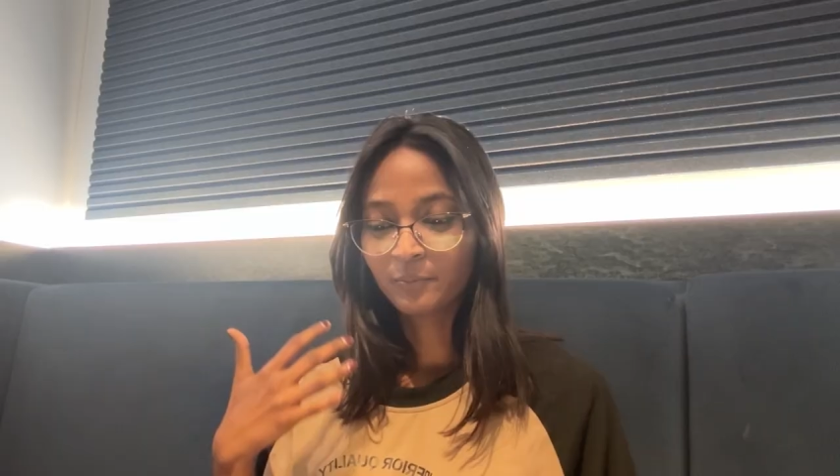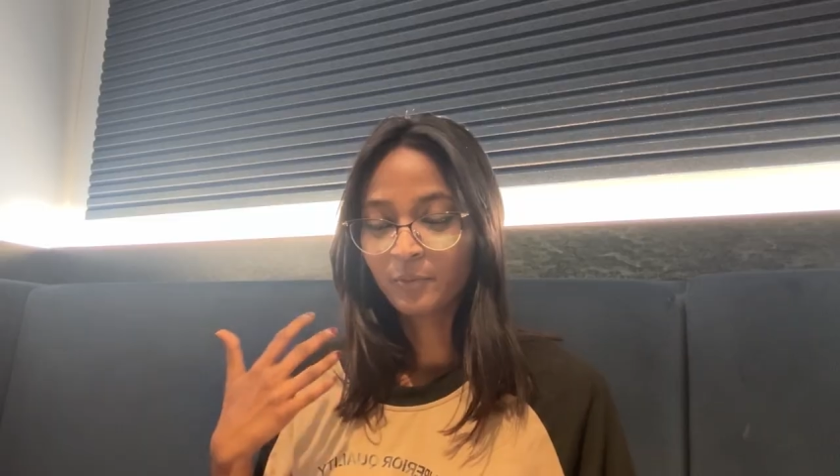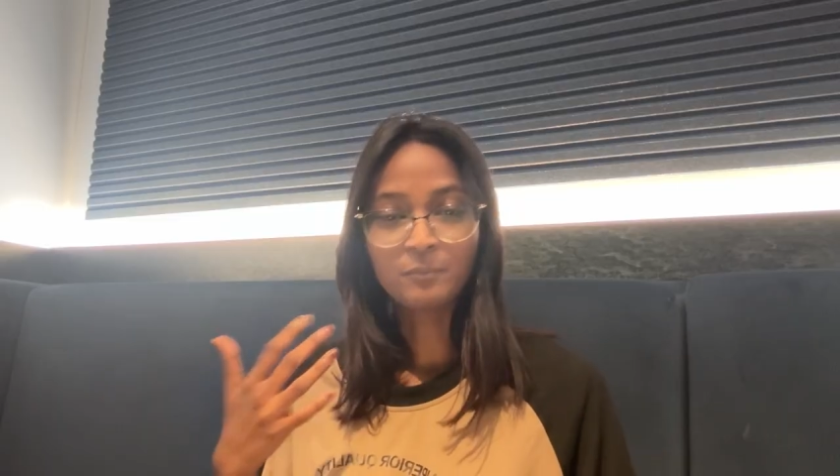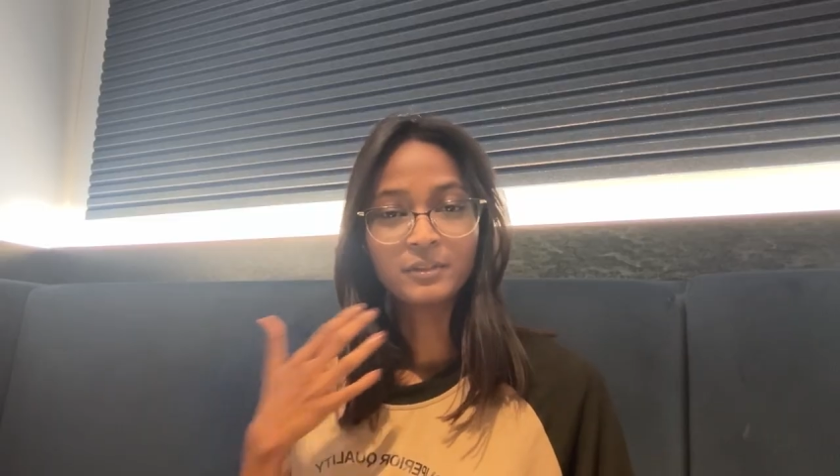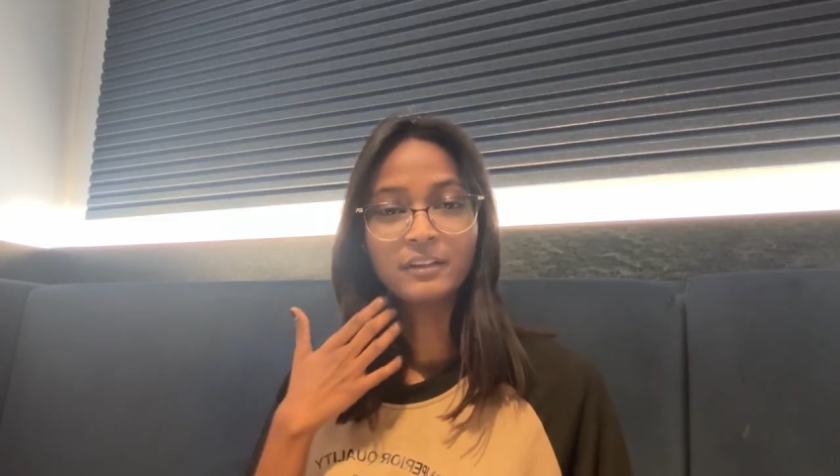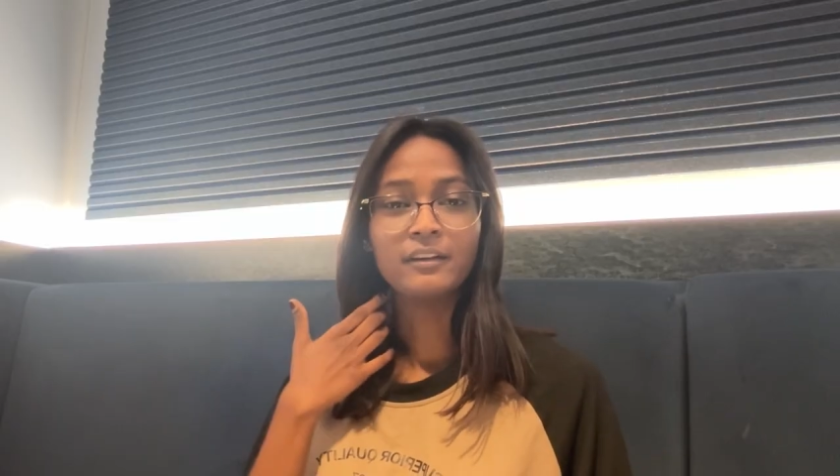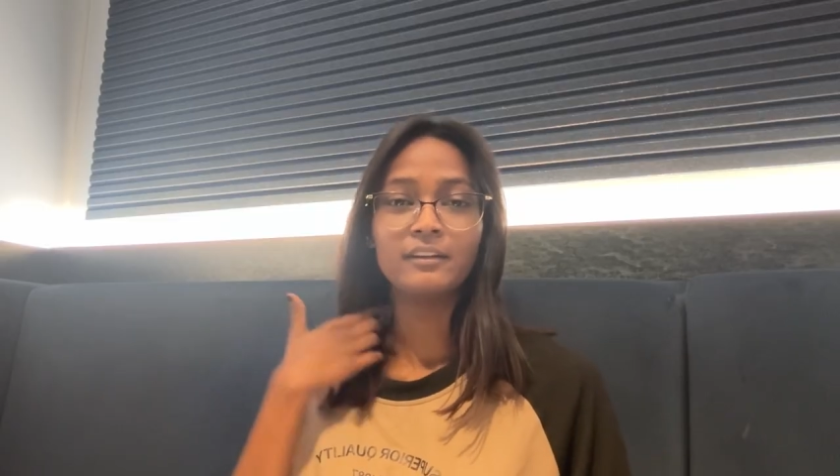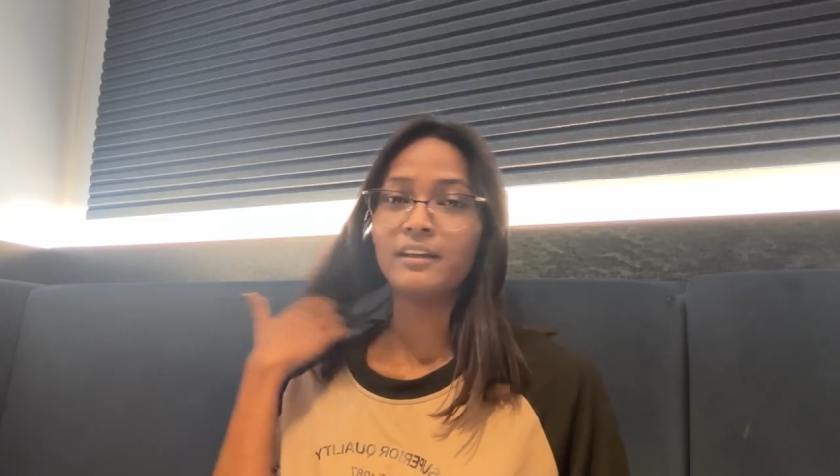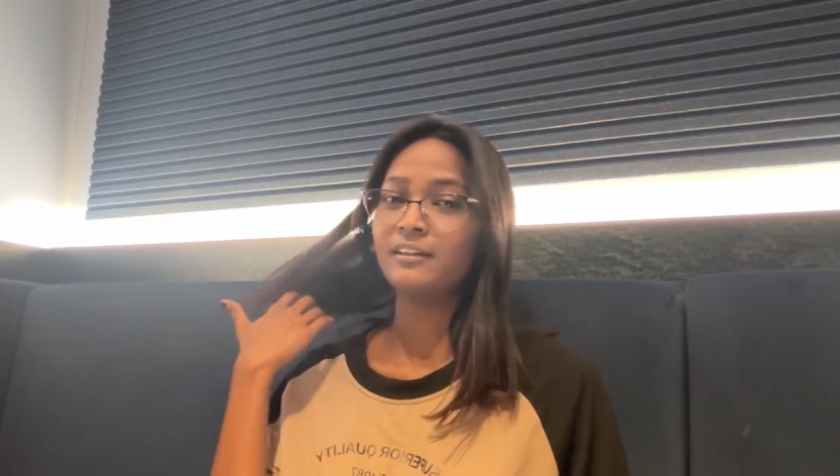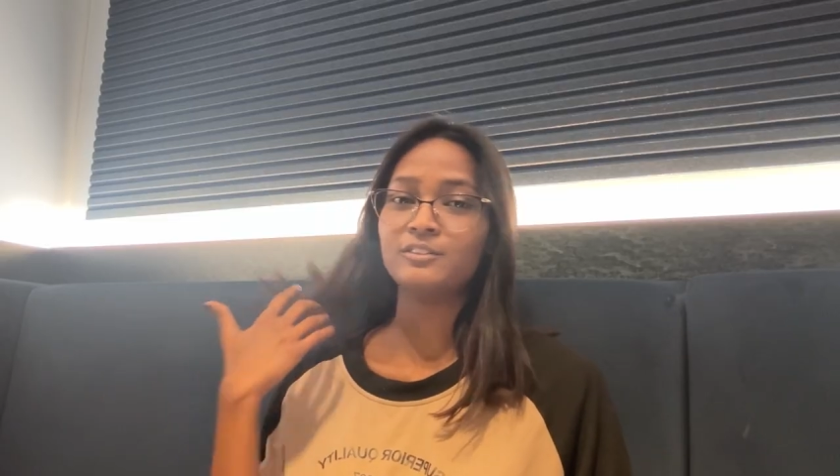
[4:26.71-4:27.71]
prompting
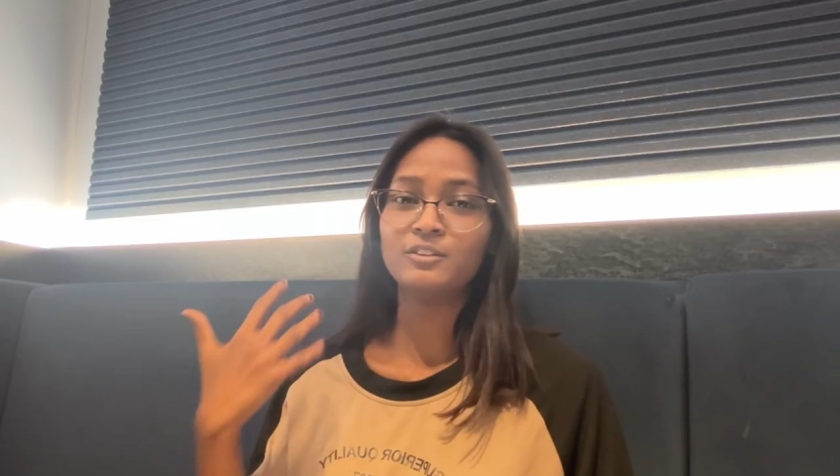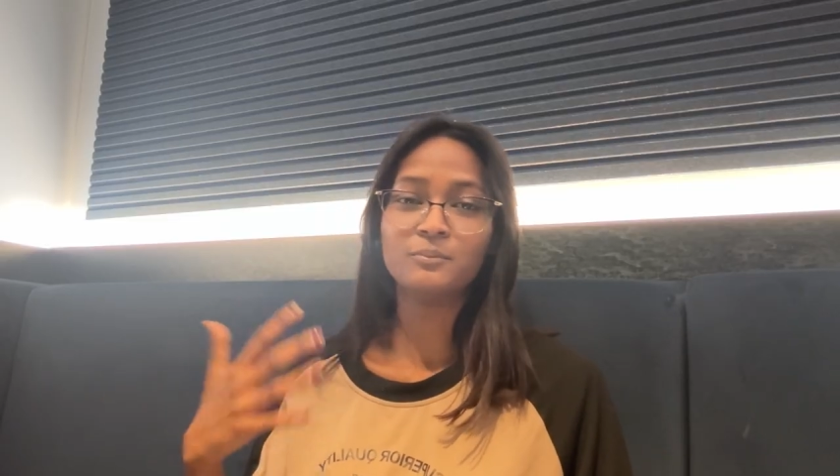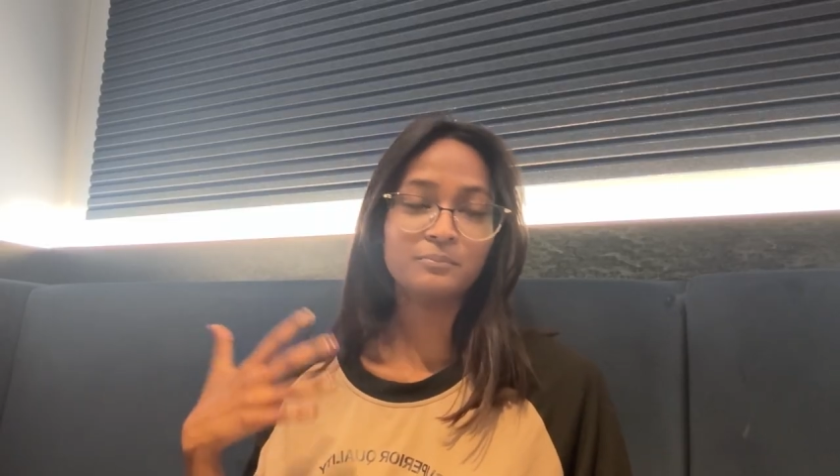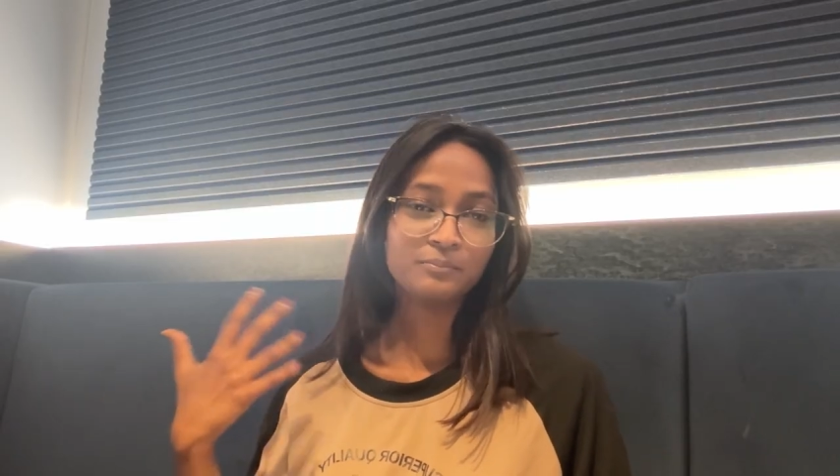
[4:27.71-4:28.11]
it and